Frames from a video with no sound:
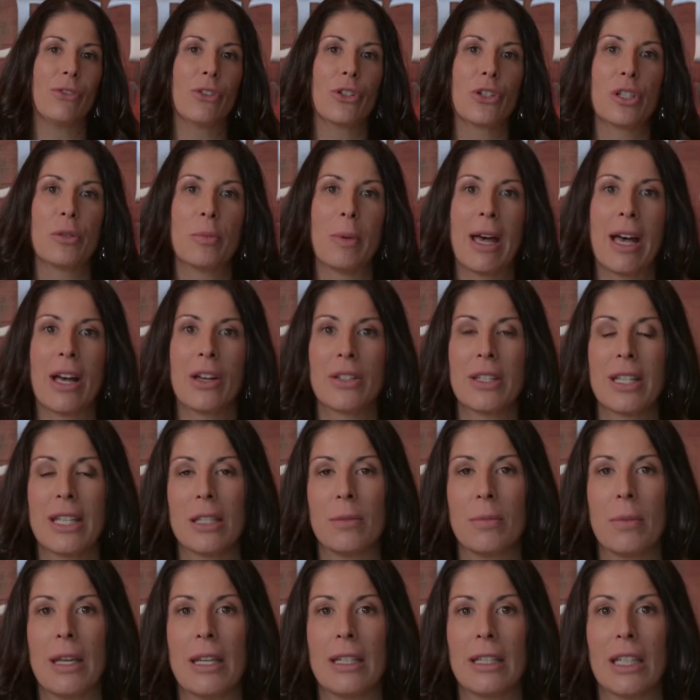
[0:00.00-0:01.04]
If your spouse
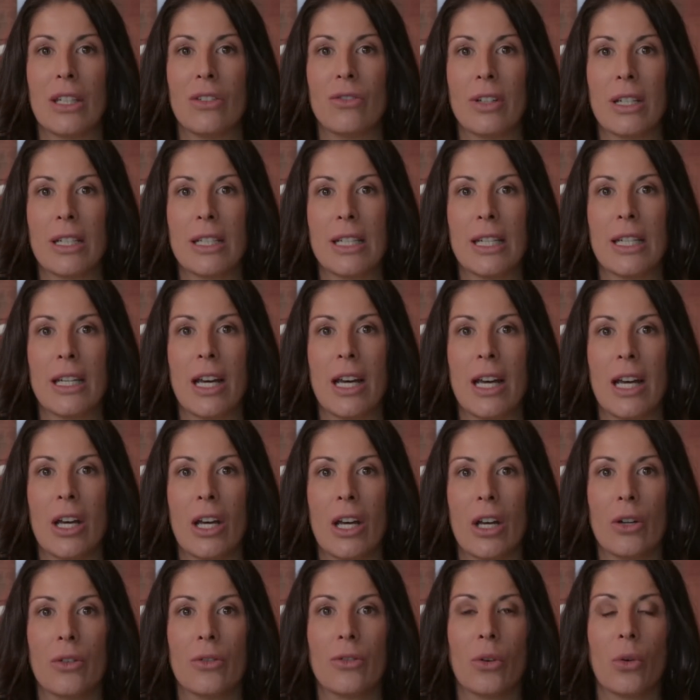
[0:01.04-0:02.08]
has been convicted
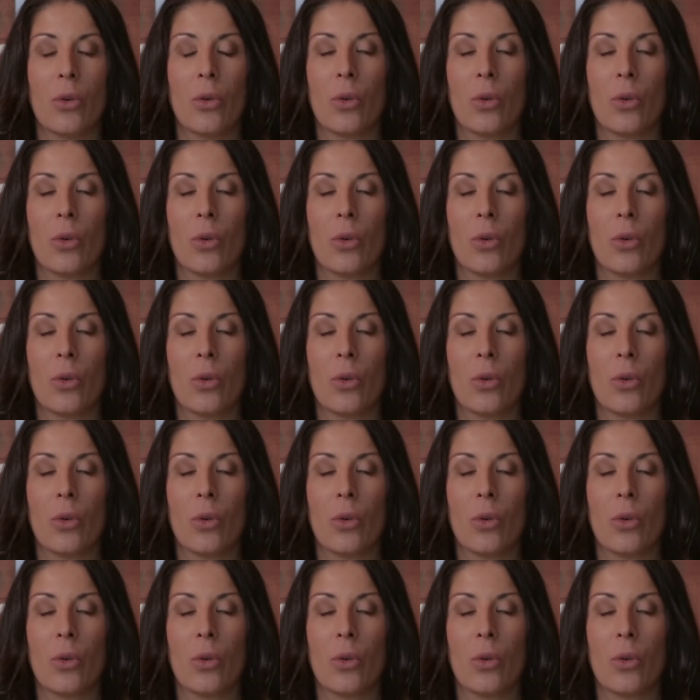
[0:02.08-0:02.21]
of